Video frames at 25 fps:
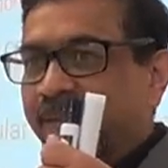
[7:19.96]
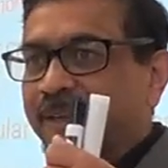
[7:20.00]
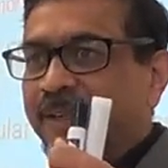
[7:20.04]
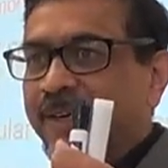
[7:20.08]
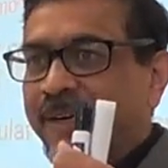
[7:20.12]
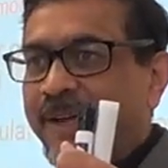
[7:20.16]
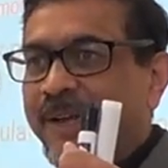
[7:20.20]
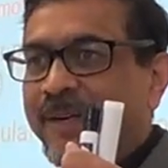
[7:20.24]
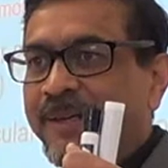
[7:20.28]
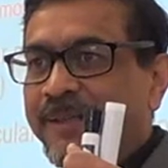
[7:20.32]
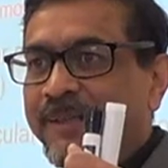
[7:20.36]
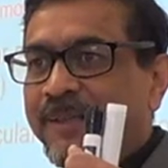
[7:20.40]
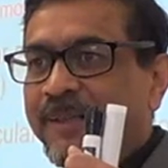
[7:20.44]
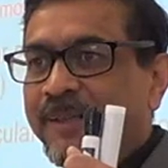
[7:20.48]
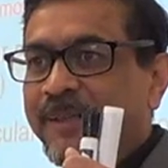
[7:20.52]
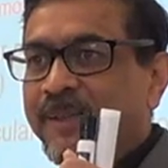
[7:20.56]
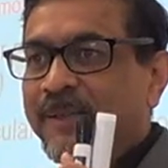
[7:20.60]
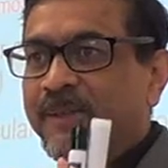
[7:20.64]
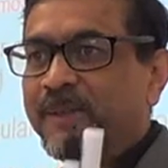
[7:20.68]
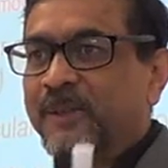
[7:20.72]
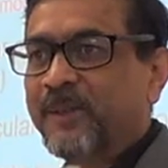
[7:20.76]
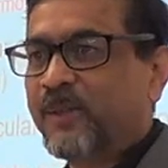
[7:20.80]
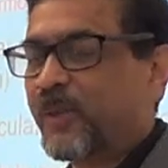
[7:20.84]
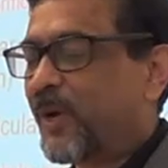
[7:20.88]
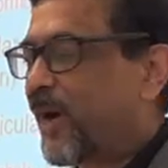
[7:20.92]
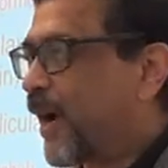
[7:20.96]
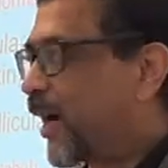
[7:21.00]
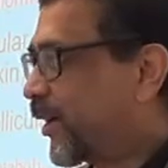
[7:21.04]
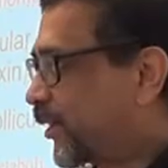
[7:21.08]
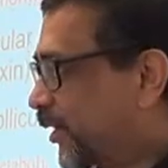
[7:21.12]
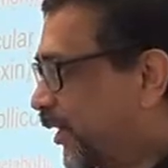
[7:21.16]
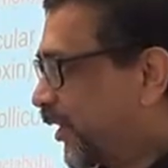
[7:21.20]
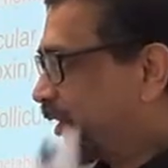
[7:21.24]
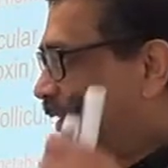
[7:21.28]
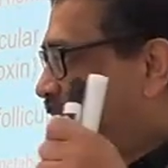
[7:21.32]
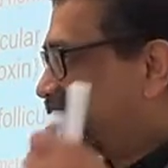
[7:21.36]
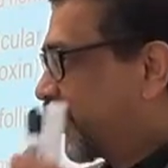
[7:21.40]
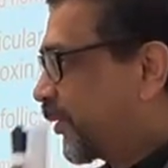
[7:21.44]
Right? So heart
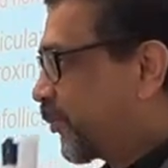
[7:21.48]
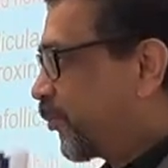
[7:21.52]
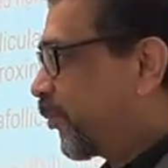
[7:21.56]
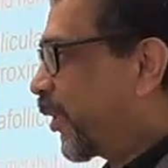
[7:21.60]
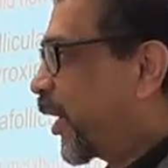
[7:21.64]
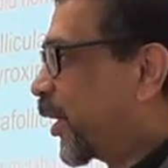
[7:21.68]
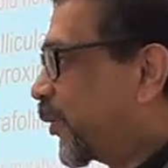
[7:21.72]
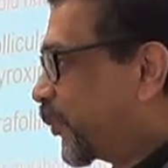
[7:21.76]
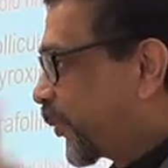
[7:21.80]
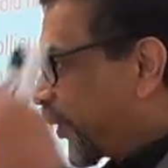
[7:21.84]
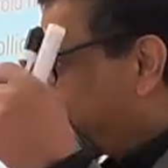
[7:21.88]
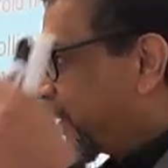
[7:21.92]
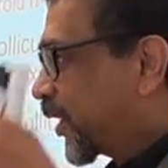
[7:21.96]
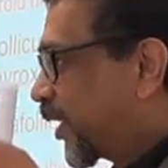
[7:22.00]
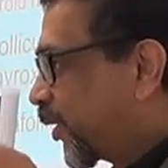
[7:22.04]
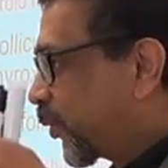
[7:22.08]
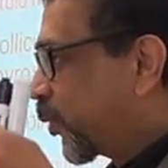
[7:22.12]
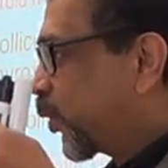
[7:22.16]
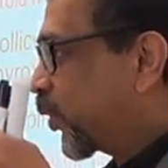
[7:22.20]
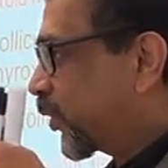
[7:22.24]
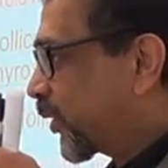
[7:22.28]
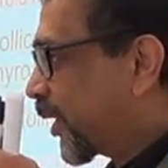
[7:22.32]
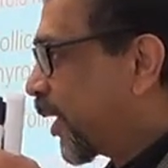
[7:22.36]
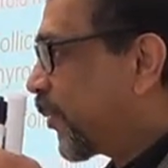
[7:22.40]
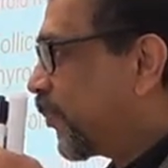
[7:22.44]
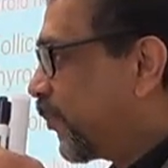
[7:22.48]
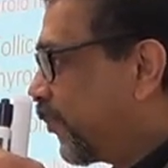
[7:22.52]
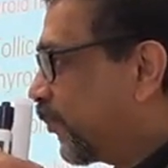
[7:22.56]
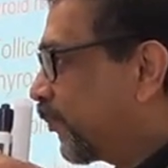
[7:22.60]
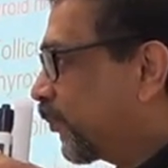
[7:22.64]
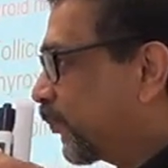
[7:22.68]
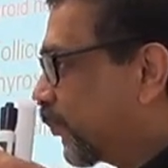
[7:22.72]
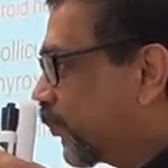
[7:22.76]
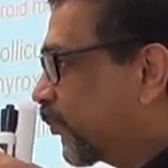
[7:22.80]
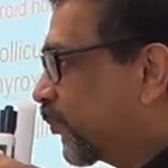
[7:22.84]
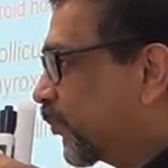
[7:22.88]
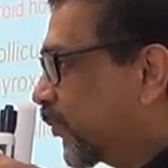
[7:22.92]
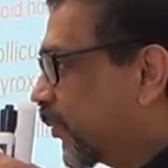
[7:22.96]
rate, blood pressure goes up,
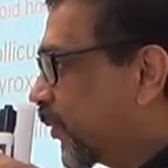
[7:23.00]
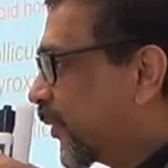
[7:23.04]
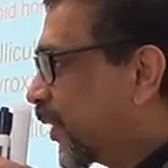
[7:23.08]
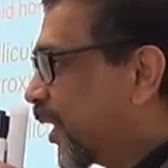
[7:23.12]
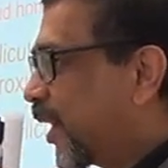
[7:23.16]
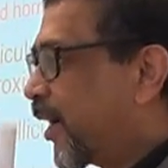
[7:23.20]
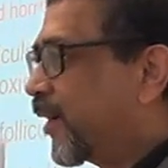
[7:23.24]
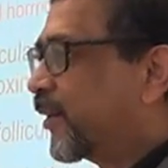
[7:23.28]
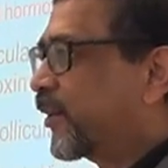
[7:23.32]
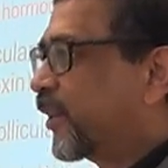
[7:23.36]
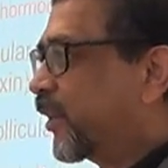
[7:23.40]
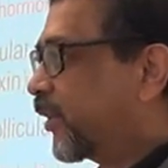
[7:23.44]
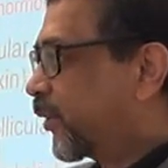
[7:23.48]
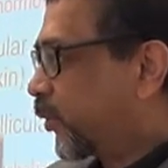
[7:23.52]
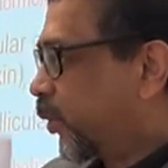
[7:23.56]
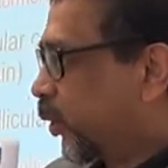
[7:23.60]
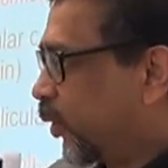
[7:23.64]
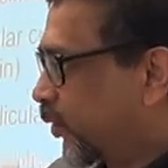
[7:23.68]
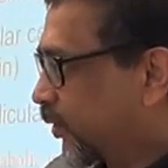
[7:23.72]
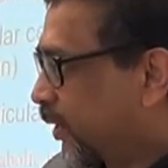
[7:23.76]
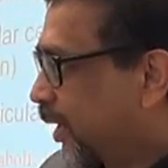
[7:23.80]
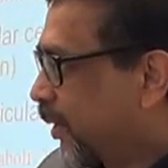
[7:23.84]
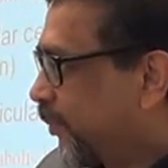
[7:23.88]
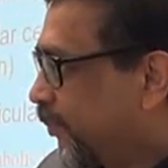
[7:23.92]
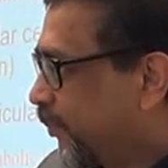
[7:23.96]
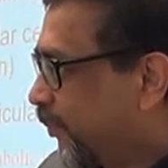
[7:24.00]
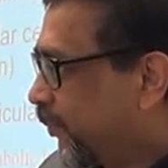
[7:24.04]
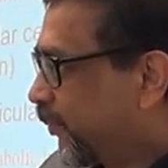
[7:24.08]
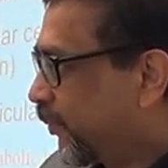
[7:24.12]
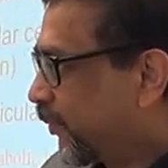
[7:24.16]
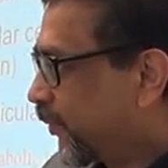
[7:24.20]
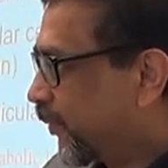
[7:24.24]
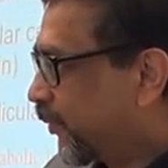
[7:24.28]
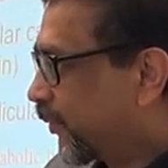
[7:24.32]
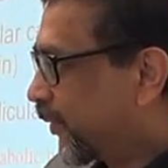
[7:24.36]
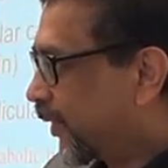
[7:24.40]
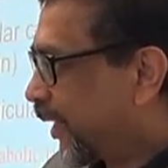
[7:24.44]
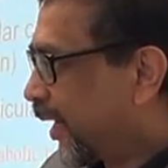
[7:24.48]
heart rate goes up,
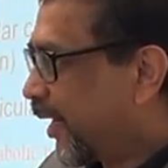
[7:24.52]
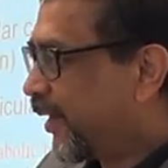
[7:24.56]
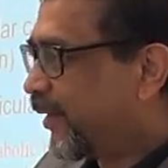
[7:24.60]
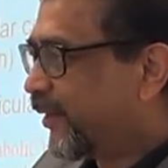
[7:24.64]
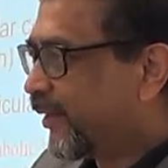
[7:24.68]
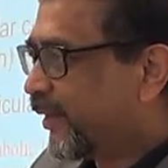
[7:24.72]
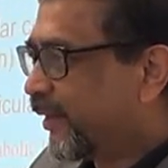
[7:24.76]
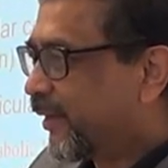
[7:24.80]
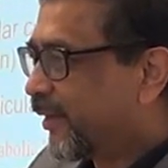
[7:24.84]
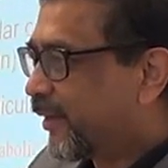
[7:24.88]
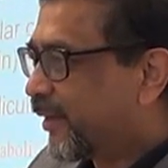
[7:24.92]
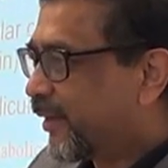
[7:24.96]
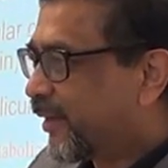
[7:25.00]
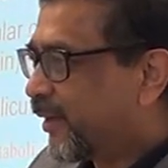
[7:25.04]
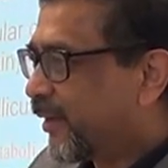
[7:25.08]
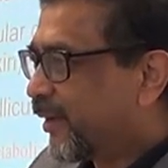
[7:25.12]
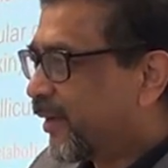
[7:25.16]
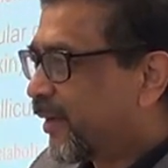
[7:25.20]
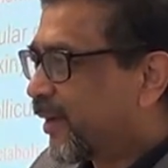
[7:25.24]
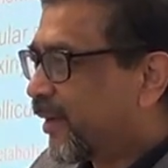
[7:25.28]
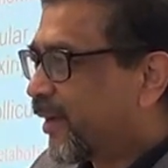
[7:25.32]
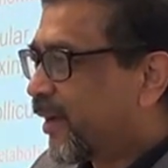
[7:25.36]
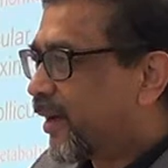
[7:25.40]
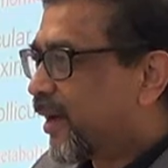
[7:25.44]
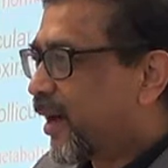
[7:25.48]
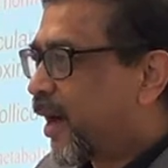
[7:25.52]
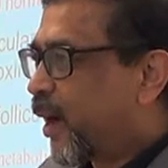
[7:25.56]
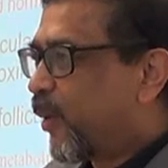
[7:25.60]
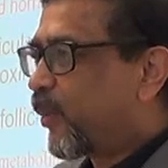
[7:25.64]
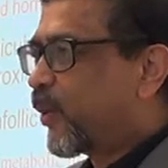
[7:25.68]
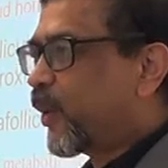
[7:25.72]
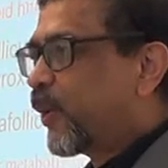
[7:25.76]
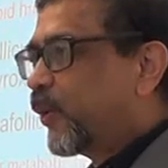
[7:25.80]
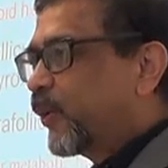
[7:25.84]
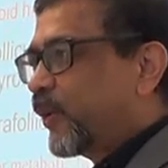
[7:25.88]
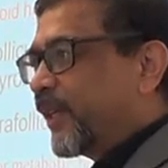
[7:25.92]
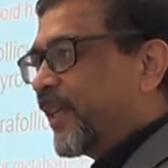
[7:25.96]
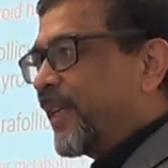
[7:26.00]
right? How
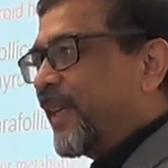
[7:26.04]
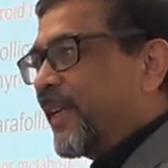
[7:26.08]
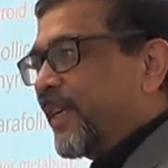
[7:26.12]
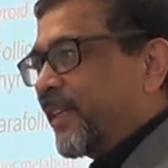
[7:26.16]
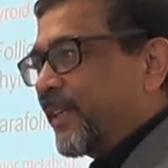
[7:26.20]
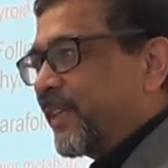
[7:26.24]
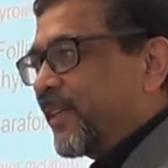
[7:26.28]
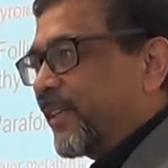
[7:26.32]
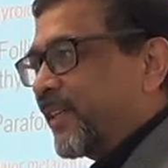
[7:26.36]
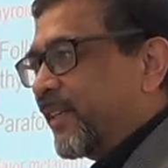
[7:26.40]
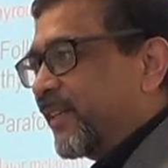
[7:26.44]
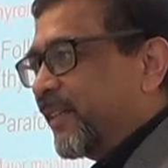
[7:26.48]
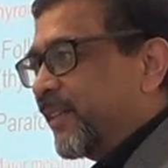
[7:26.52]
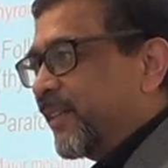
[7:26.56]
about heat?